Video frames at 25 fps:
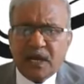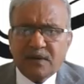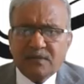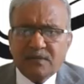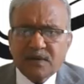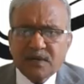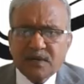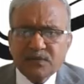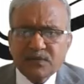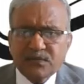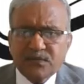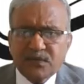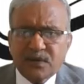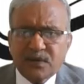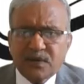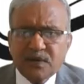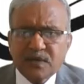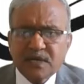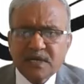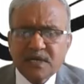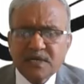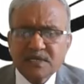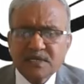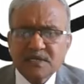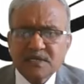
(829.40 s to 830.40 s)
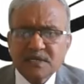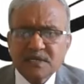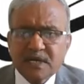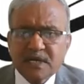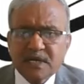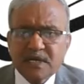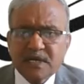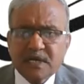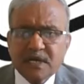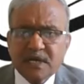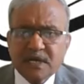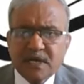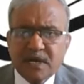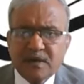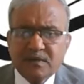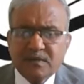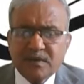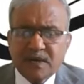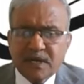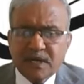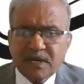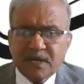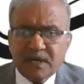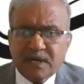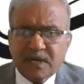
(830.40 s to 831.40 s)
our focus, and then
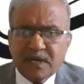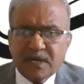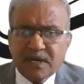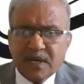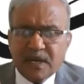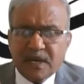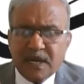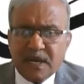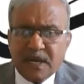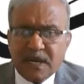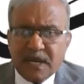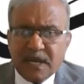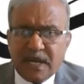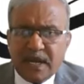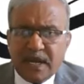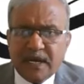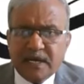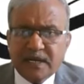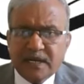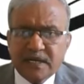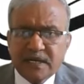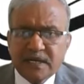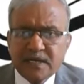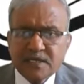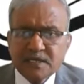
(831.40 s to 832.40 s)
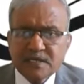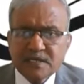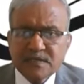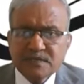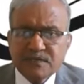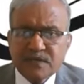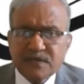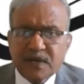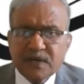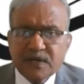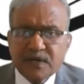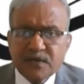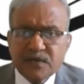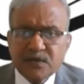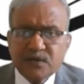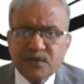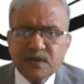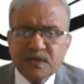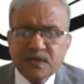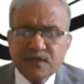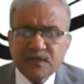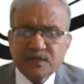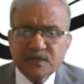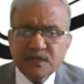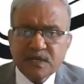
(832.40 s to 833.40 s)
our guidance for you
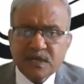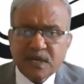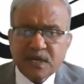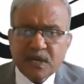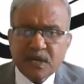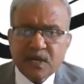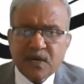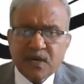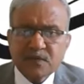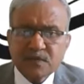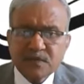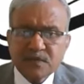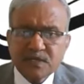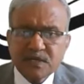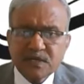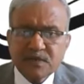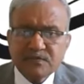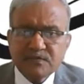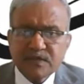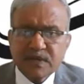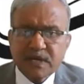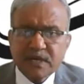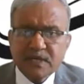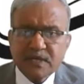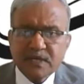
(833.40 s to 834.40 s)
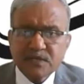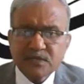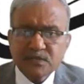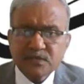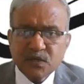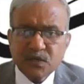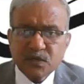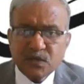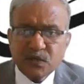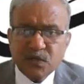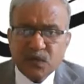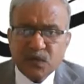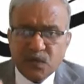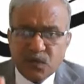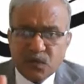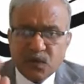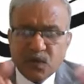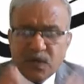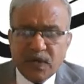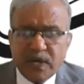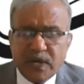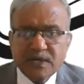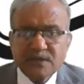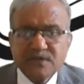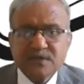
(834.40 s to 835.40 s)
is in accounts and finance.
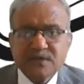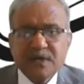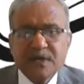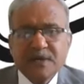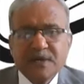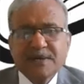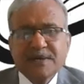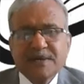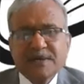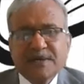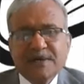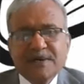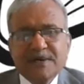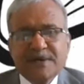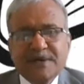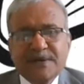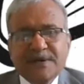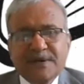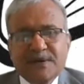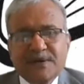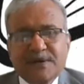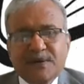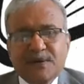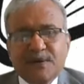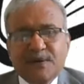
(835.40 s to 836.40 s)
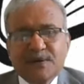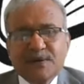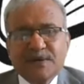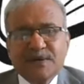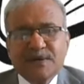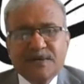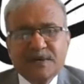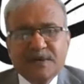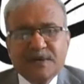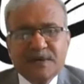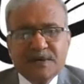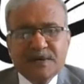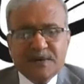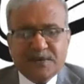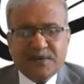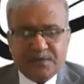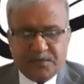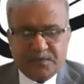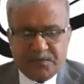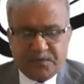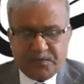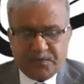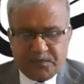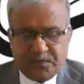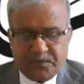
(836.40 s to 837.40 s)
Grow as a good
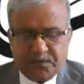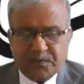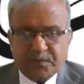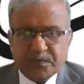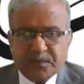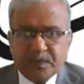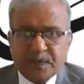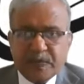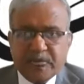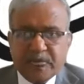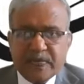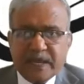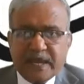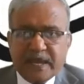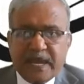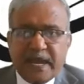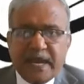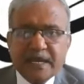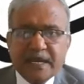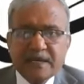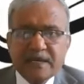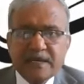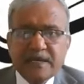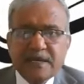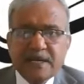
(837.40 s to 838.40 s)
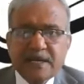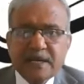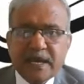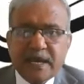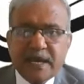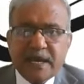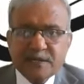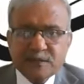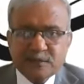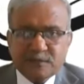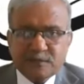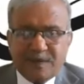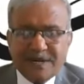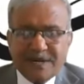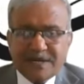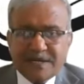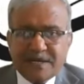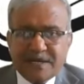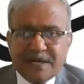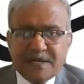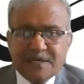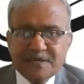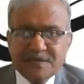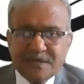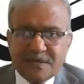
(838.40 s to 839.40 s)
candidate,
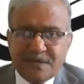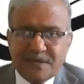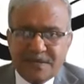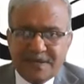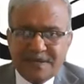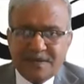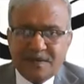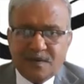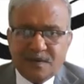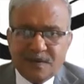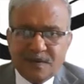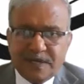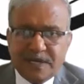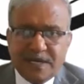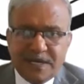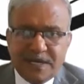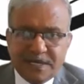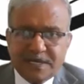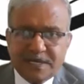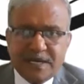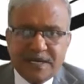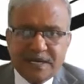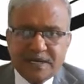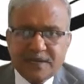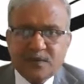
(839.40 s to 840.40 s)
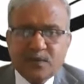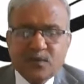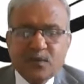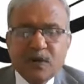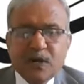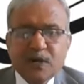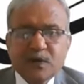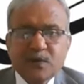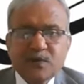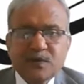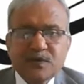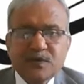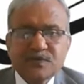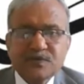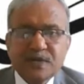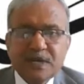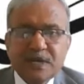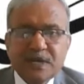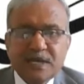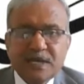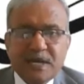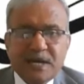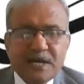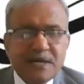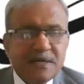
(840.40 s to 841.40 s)
expertise. Get that. What we
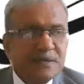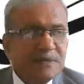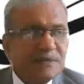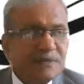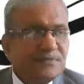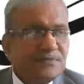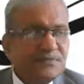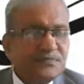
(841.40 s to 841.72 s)
say that